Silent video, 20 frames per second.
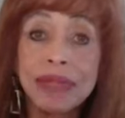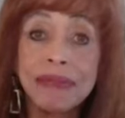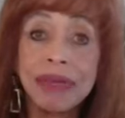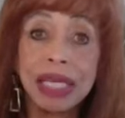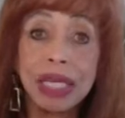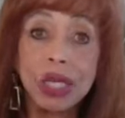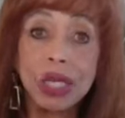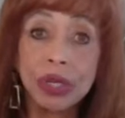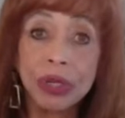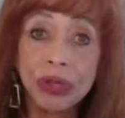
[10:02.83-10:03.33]
of
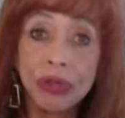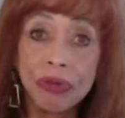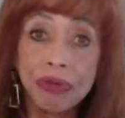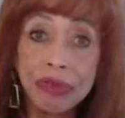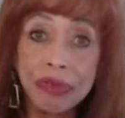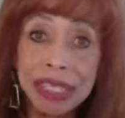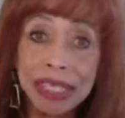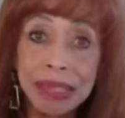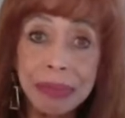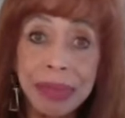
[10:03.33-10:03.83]
it, look at the
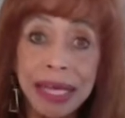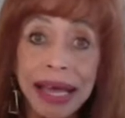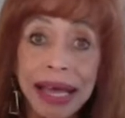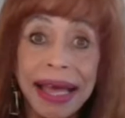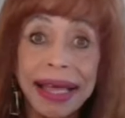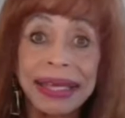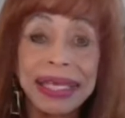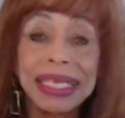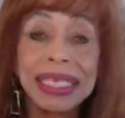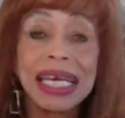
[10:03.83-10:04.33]
reason
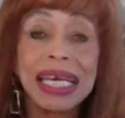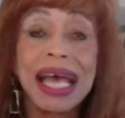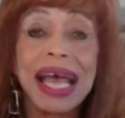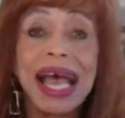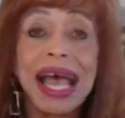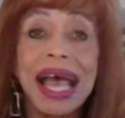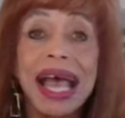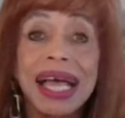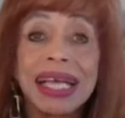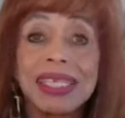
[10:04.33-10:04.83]
behind it,
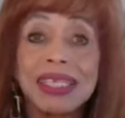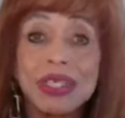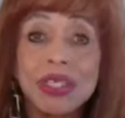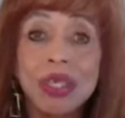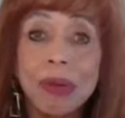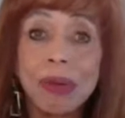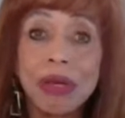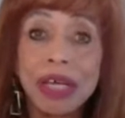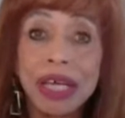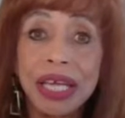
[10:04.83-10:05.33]
and
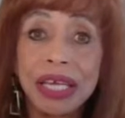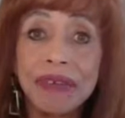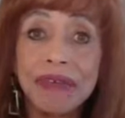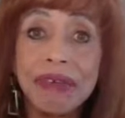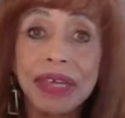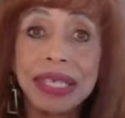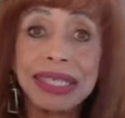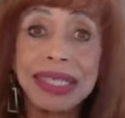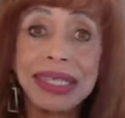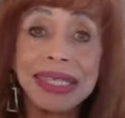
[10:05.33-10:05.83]
stop looking at
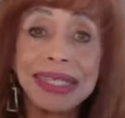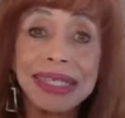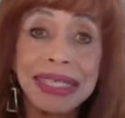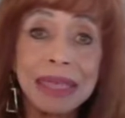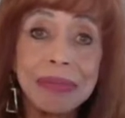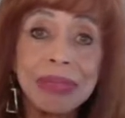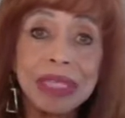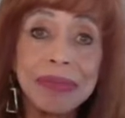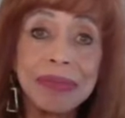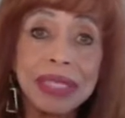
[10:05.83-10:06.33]
fixing the
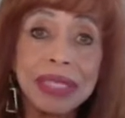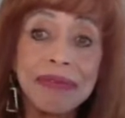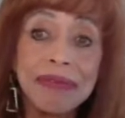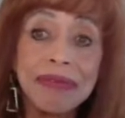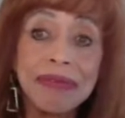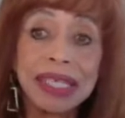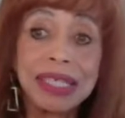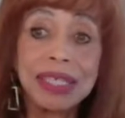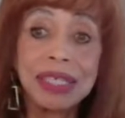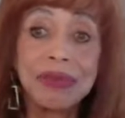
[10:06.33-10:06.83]
symptoms and
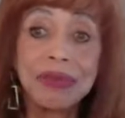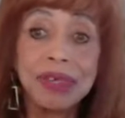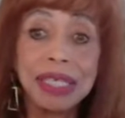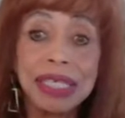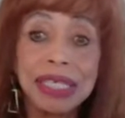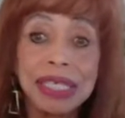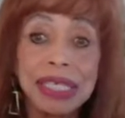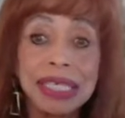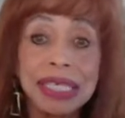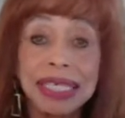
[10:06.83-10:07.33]
fix the
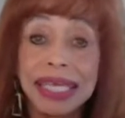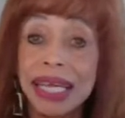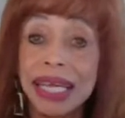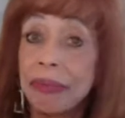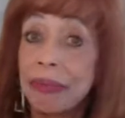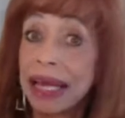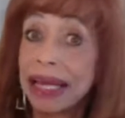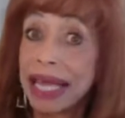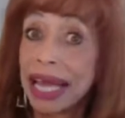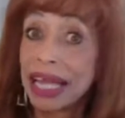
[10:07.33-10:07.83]
reason. Instead,
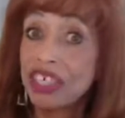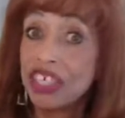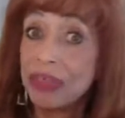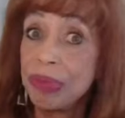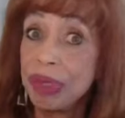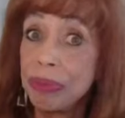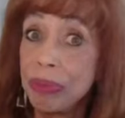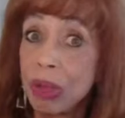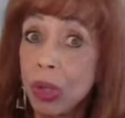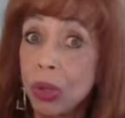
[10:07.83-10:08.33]
it might actually
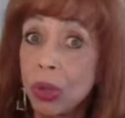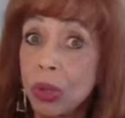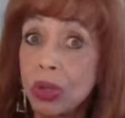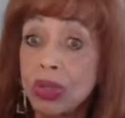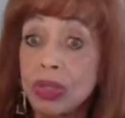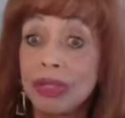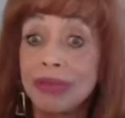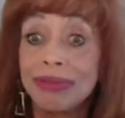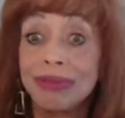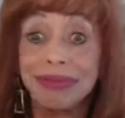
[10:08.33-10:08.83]
be
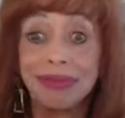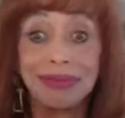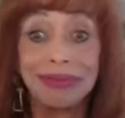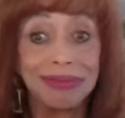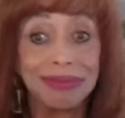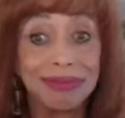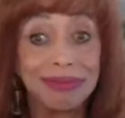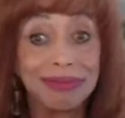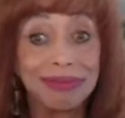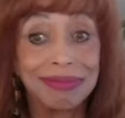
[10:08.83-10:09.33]
mold.
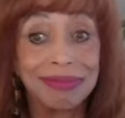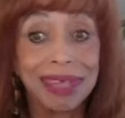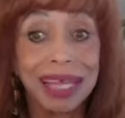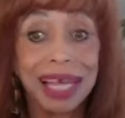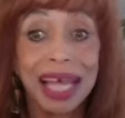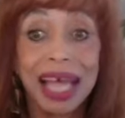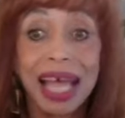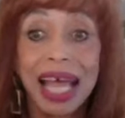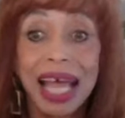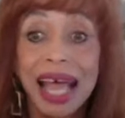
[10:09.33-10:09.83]

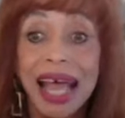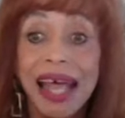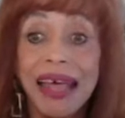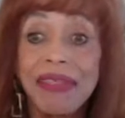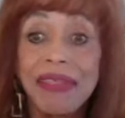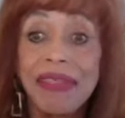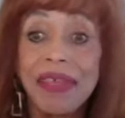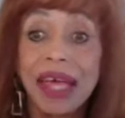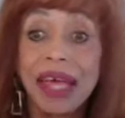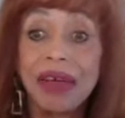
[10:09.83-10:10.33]

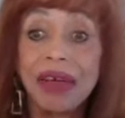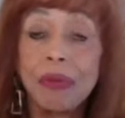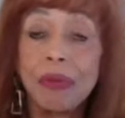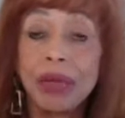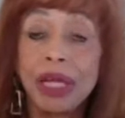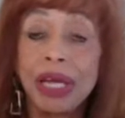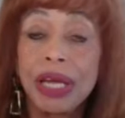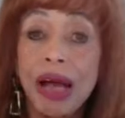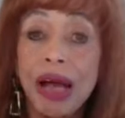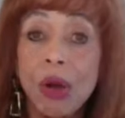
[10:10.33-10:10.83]
And then
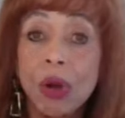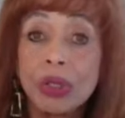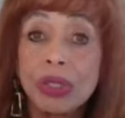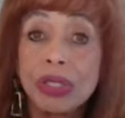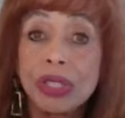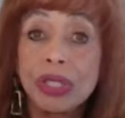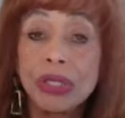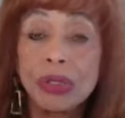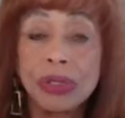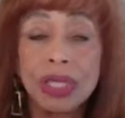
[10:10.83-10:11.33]
we
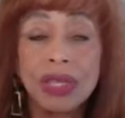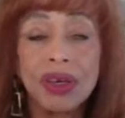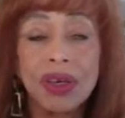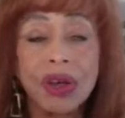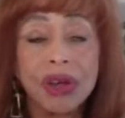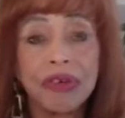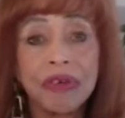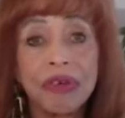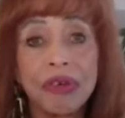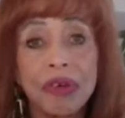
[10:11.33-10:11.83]
also use a
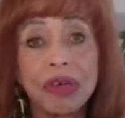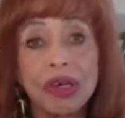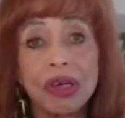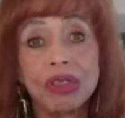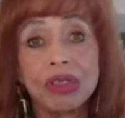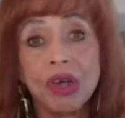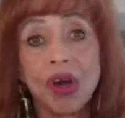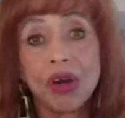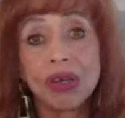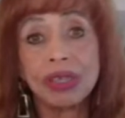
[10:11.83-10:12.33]
lot of
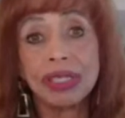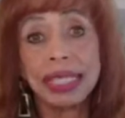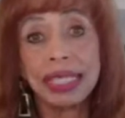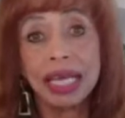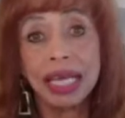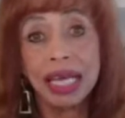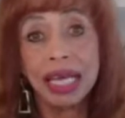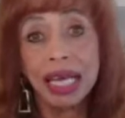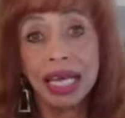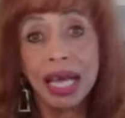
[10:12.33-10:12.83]
toxic